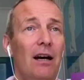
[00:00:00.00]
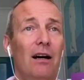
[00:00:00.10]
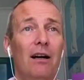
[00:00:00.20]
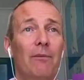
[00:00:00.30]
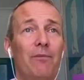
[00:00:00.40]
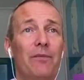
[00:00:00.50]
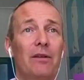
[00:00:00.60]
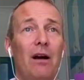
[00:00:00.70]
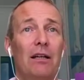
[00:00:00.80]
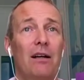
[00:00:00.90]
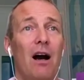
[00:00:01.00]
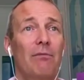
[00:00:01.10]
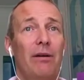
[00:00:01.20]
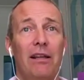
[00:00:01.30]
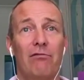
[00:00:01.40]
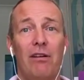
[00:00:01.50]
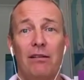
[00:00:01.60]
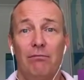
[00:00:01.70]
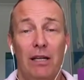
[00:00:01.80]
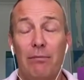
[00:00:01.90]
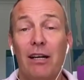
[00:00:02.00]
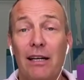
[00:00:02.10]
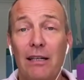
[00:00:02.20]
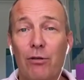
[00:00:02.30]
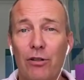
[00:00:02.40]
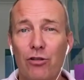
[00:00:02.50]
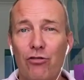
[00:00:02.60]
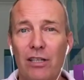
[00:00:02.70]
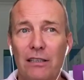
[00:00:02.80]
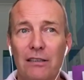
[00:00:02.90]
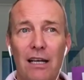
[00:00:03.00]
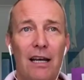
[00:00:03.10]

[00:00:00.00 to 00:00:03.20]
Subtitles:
I can't pay the rent. Maybe I end up on the street.